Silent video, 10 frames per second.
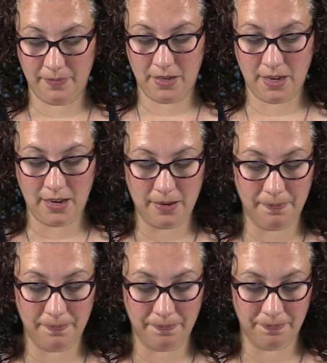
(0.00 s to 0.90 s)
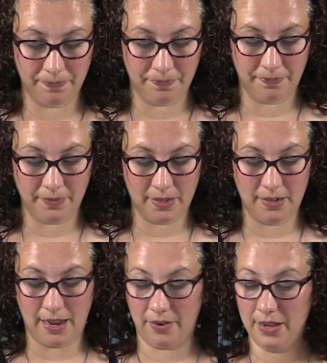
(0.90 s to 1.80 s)
Okay?
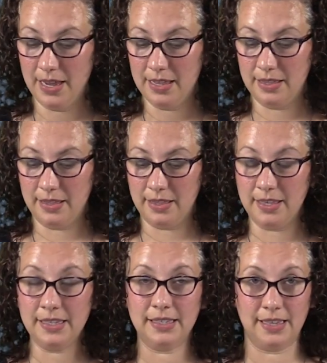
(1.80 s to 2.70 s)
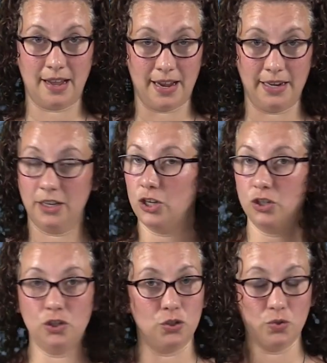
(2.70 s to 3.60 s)
Now, this side,
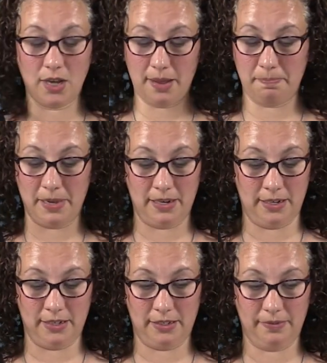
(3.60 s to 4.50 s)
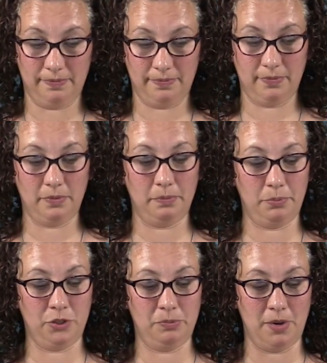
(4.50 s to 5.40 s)
do not bend it. I'll
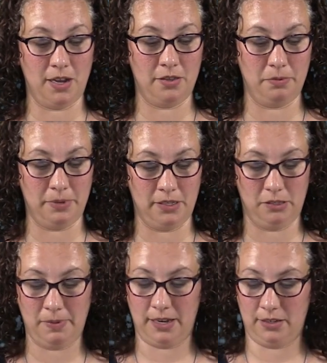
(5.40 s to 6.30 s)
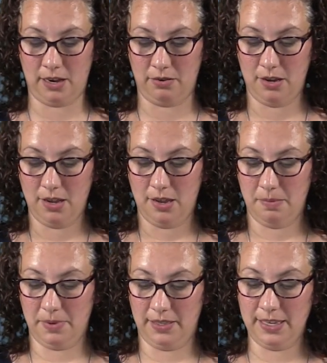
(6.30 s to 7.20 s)
push my other bends back down.
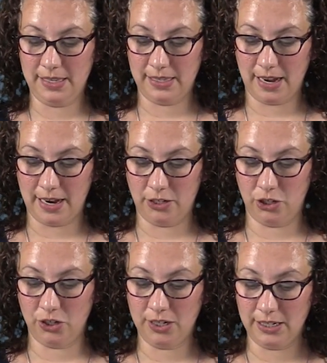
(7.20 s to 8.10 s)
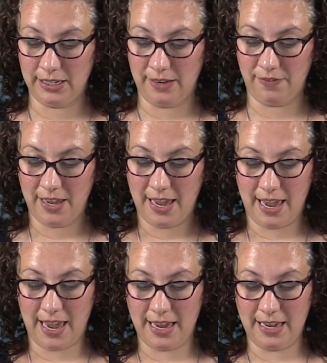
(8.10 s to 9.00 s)
But this side, you're going to leave
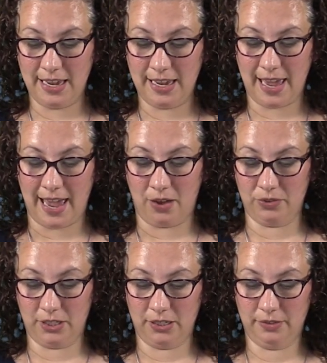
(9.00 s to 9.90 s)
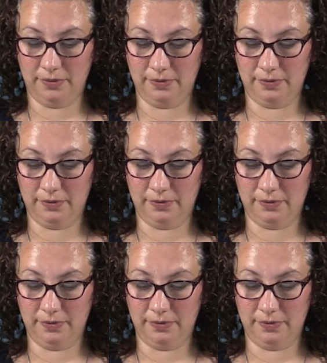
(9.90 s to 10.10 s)
hanging out.